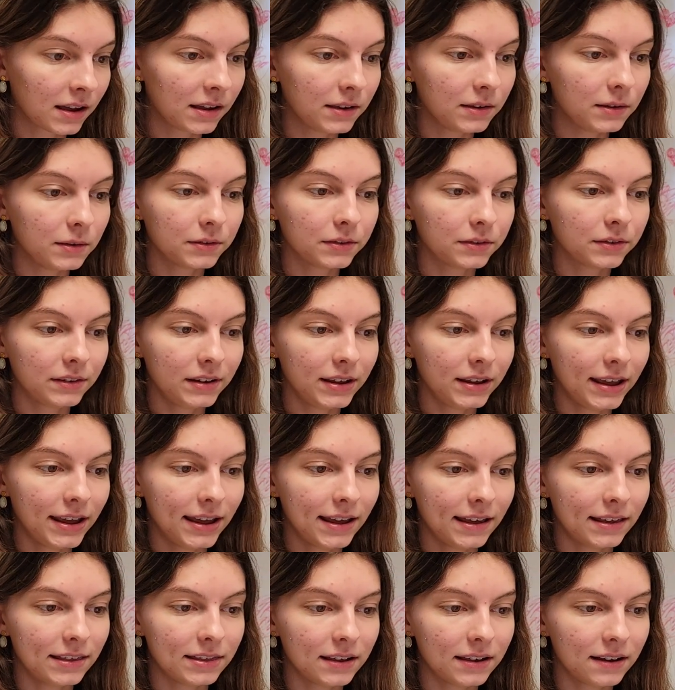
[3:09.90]
You'll
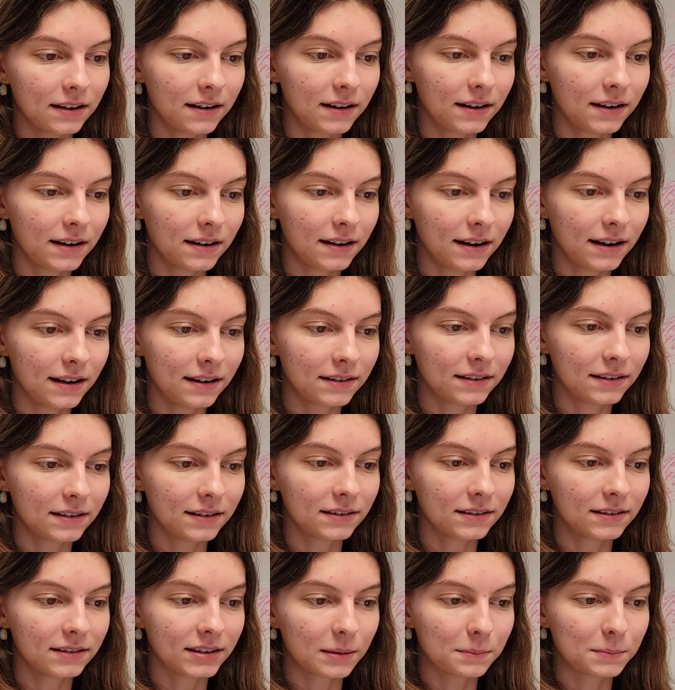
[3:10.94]
see there
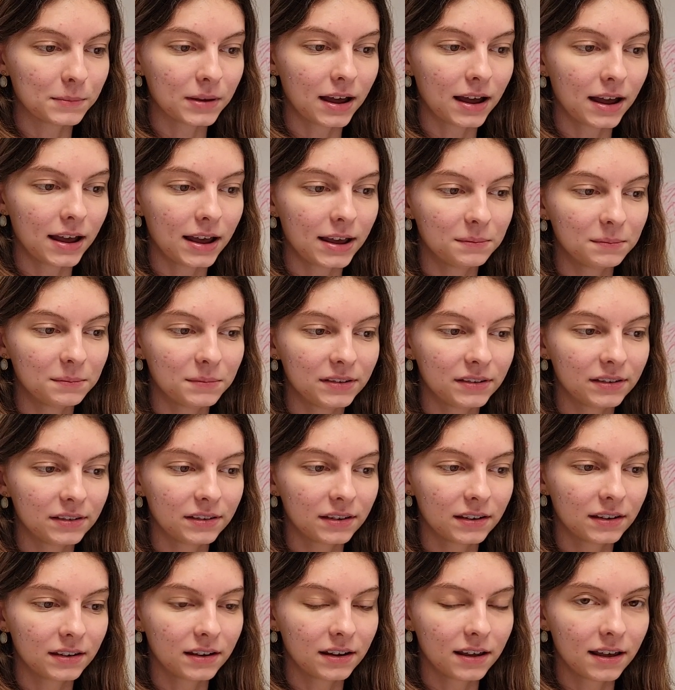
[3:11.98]
sometimes
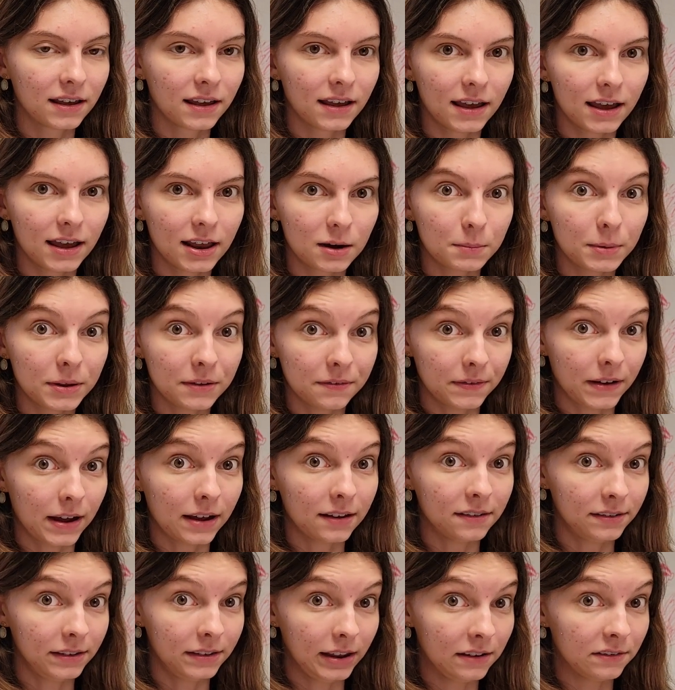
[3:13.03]
it'll be
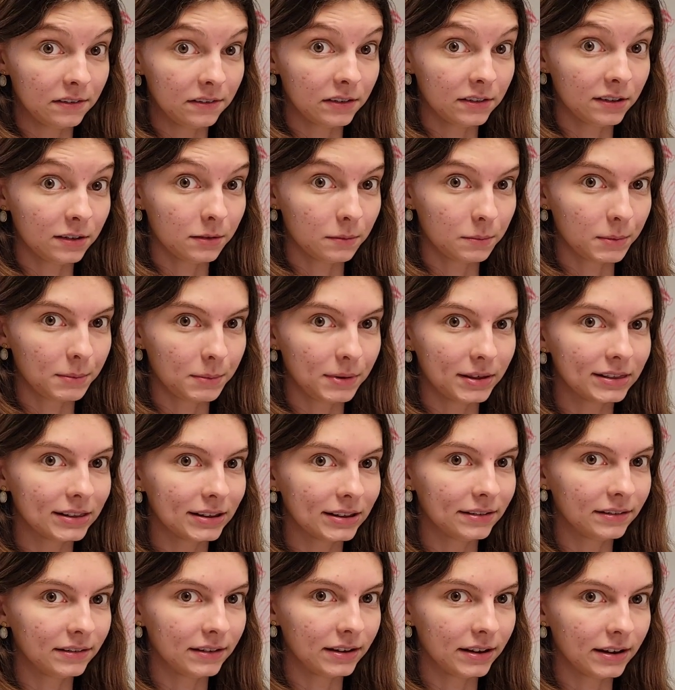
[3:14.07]
5 stages that will be
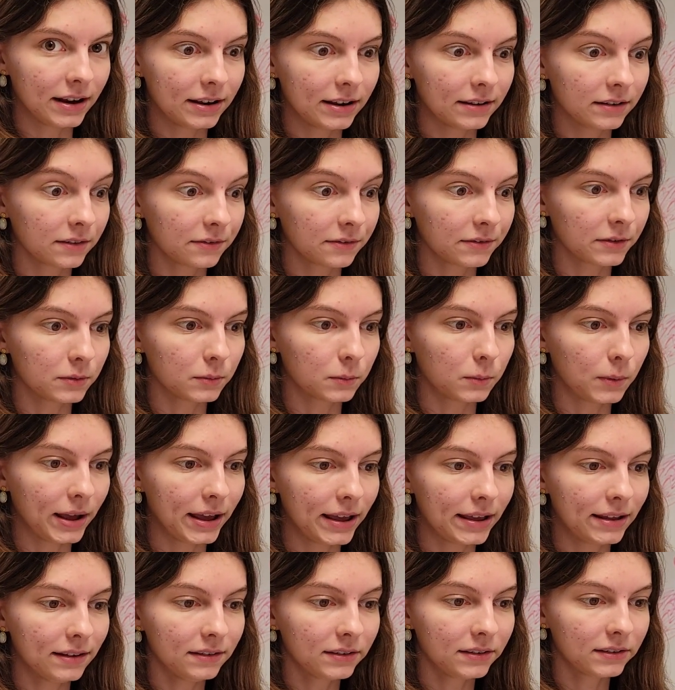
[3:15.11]
listed in different
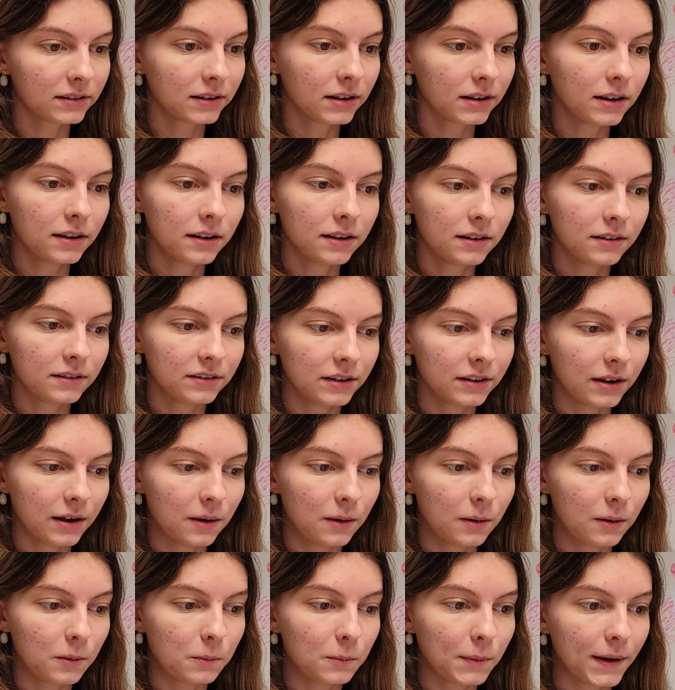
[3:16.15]
ways.
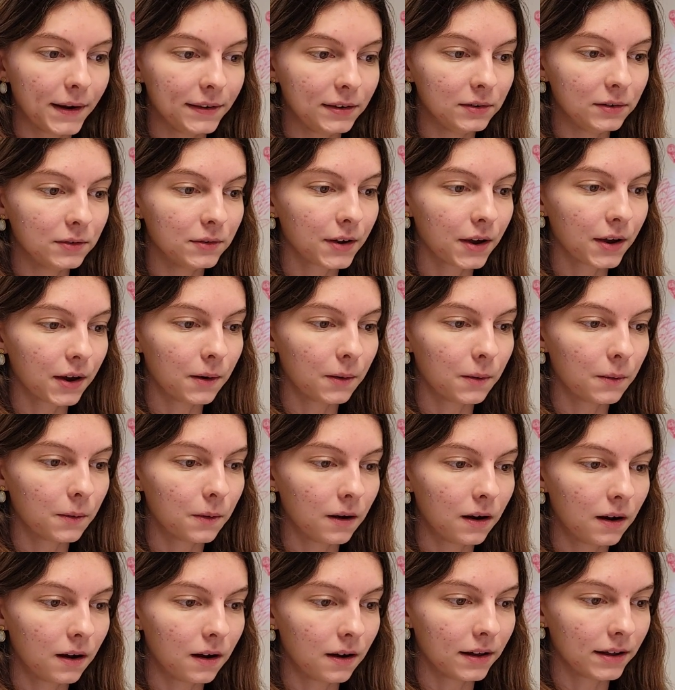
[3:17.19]
So when you go
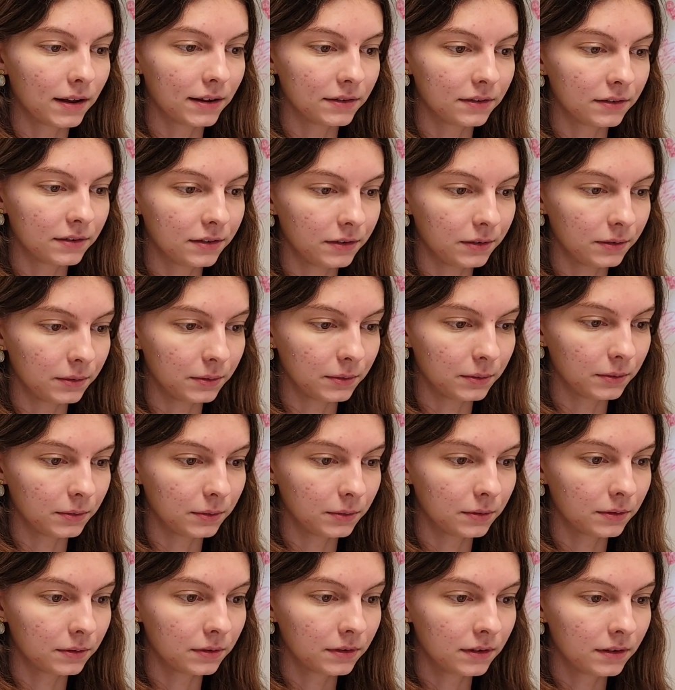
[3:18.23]
on
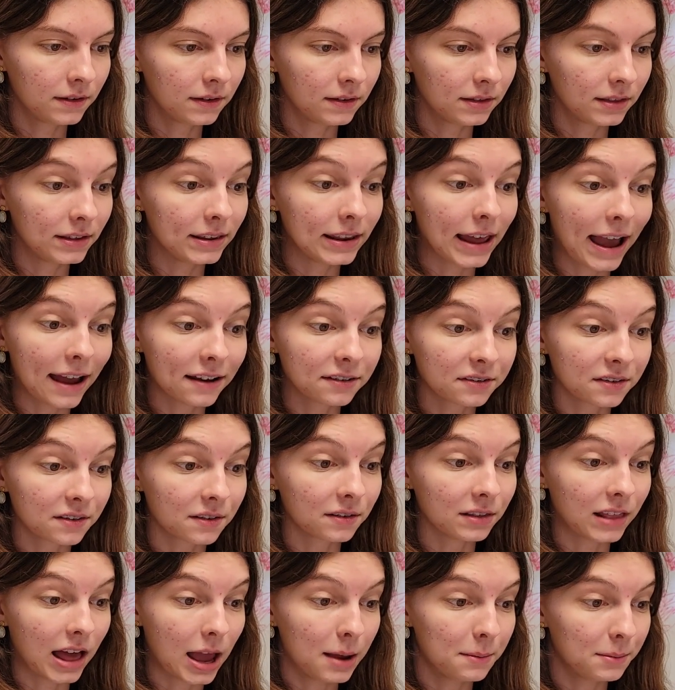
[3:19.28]
to the National
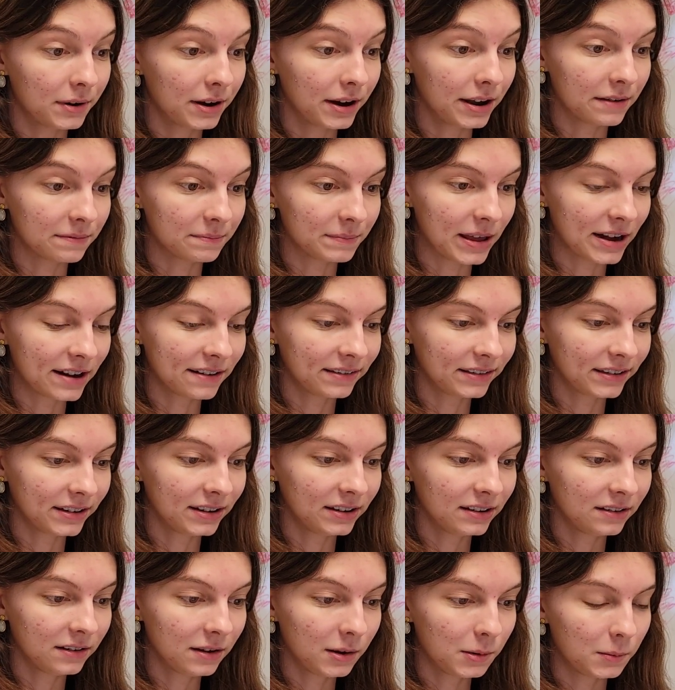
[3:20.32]
Library of
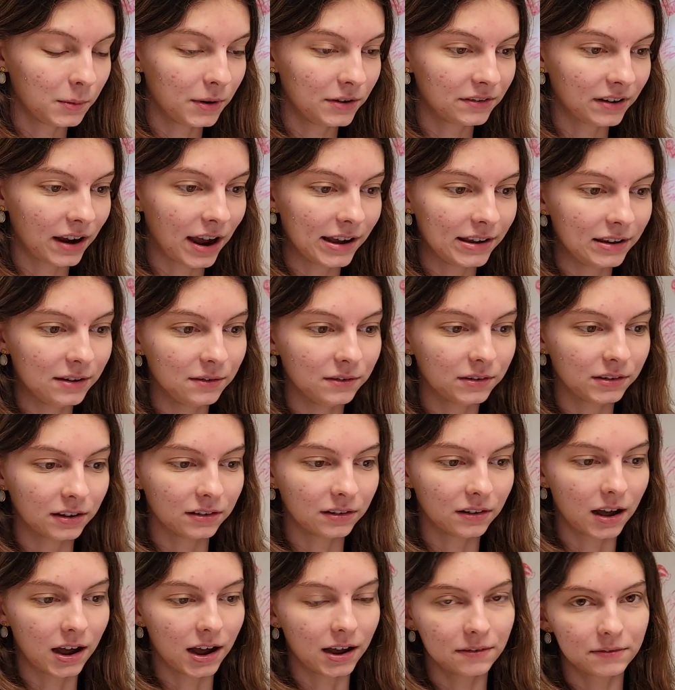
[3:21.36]
Medicine, which I use a
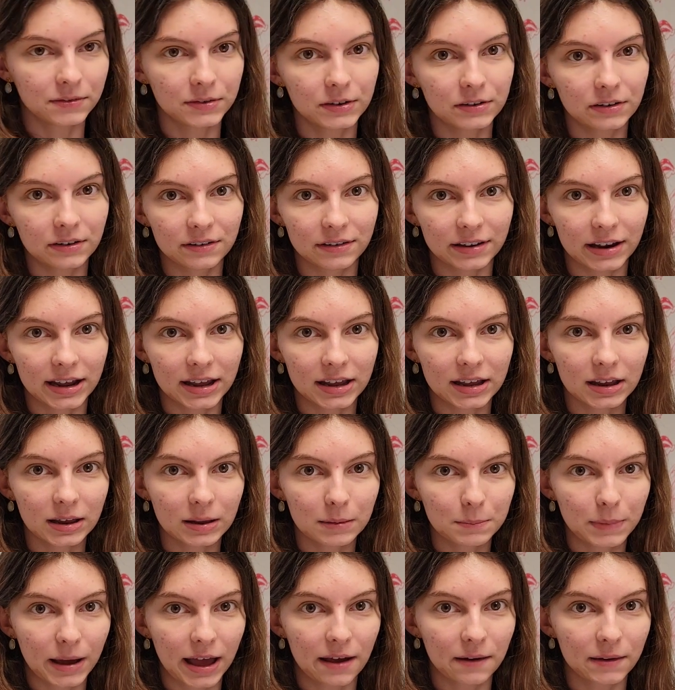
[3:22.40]
lot for just like
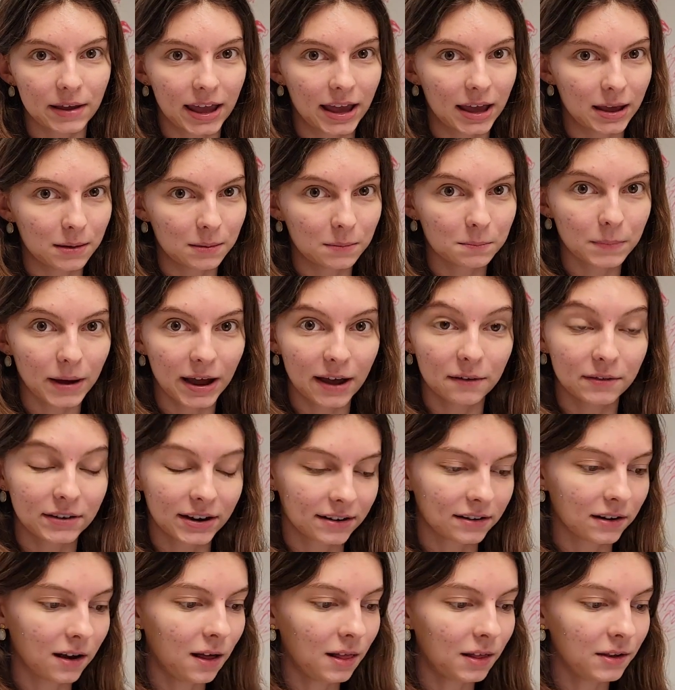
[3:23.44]
biochem,
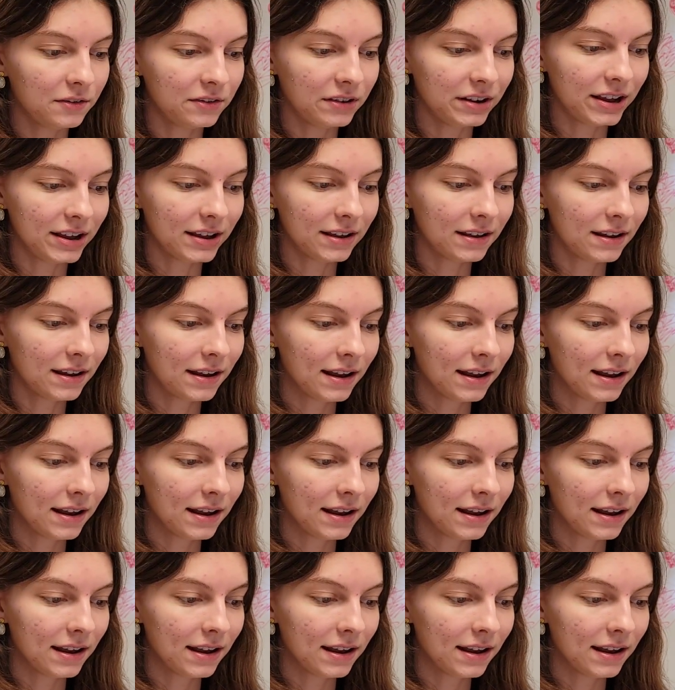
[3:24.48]
biotechnology,